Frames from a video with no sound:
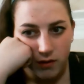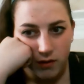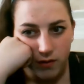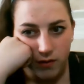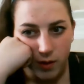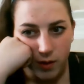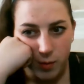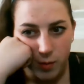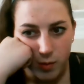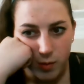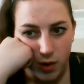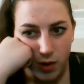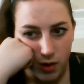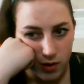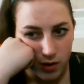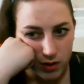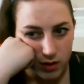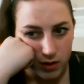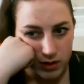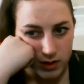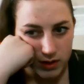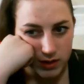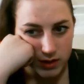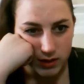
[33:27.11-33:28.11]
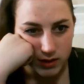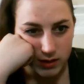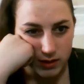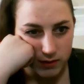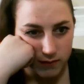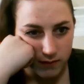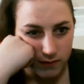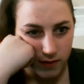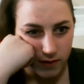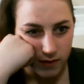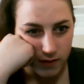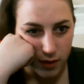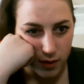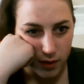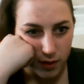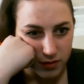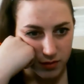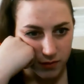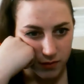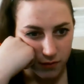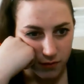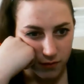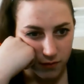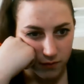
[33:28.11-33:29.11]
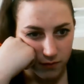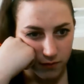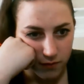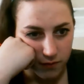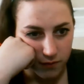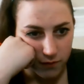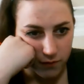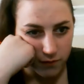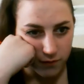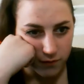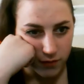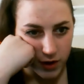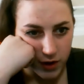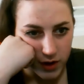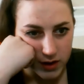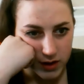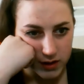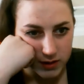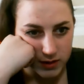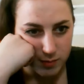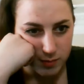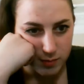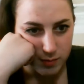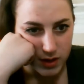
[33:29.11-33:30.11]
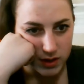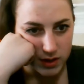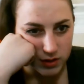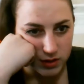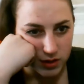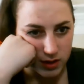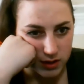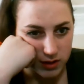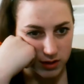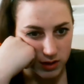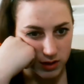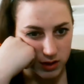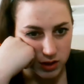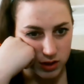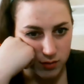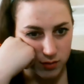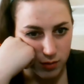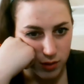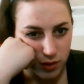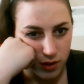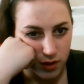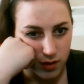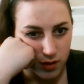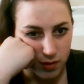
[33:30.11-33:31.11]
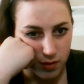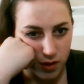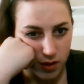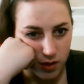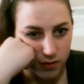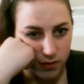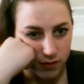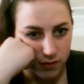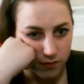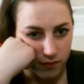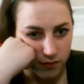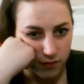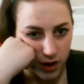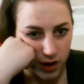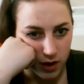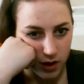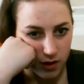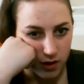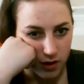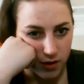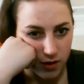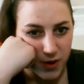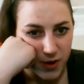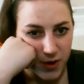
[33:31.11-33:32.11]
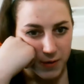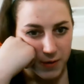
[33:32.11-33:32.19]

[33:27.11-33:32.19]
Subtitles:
Philip Cohen developed a phrase-based translation program called Pharo.